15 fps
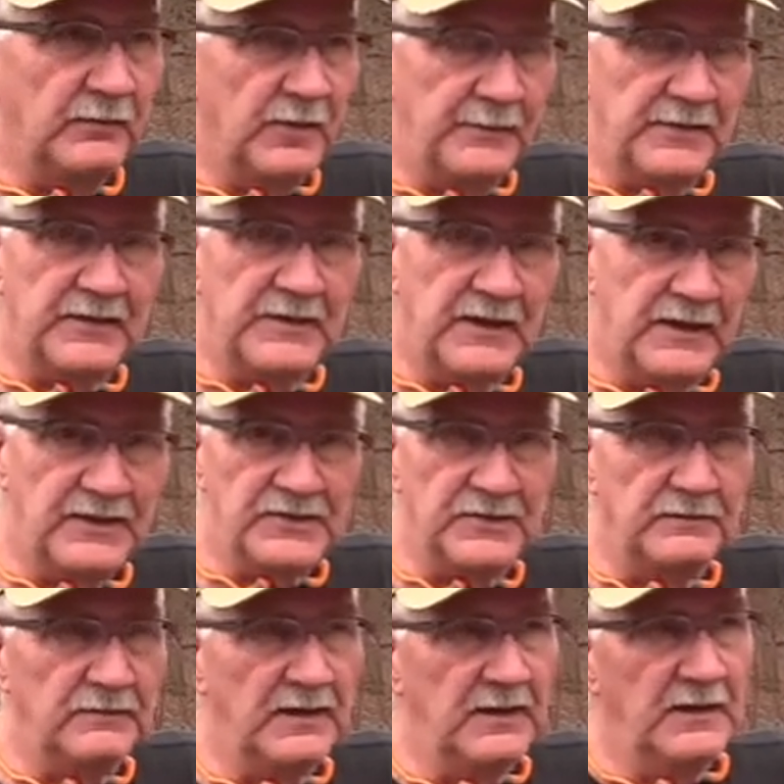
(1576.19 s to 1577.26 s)

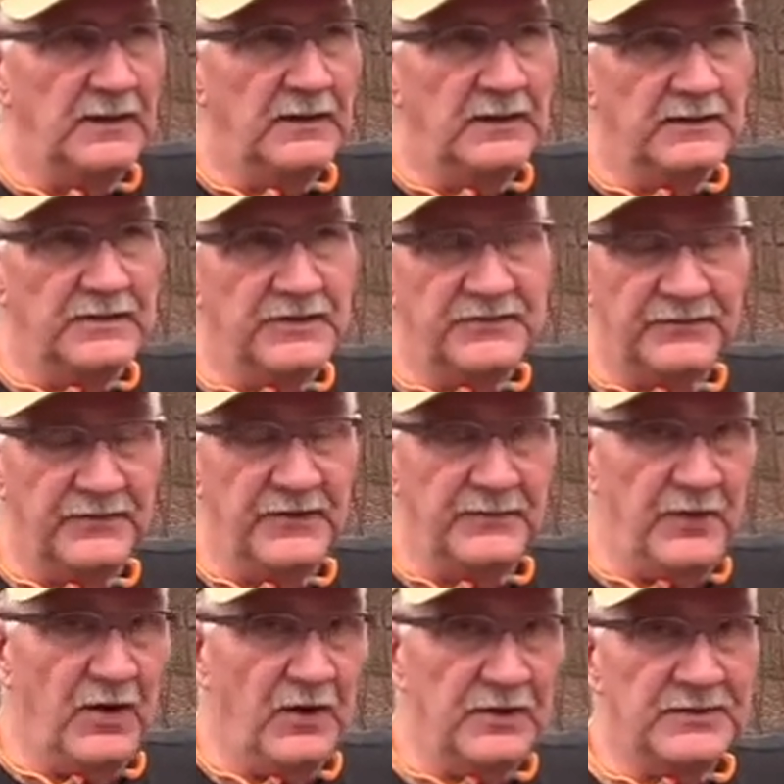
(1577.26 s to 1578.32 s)
reputation just for the
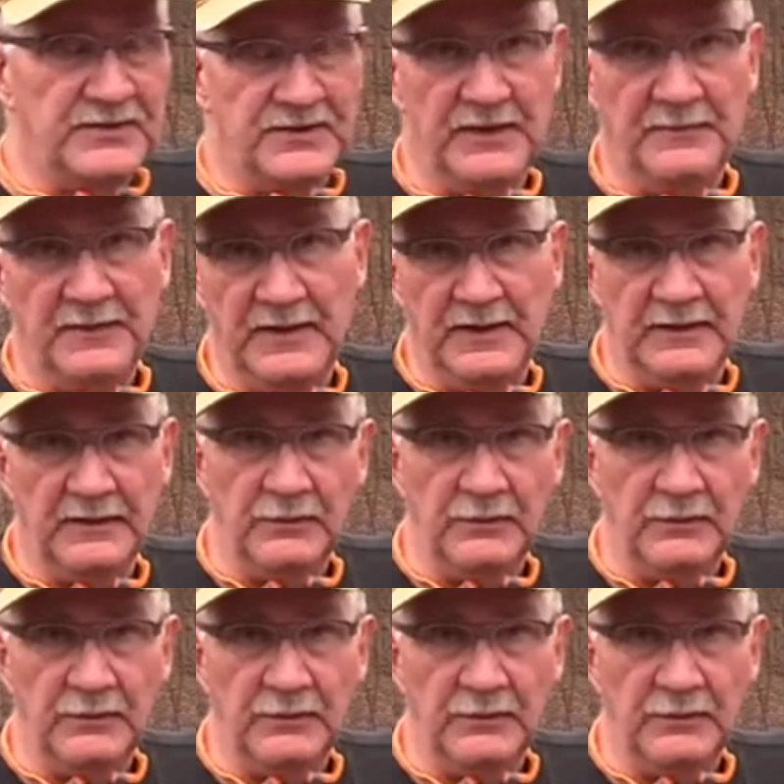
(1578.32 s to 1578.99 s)
parts they make.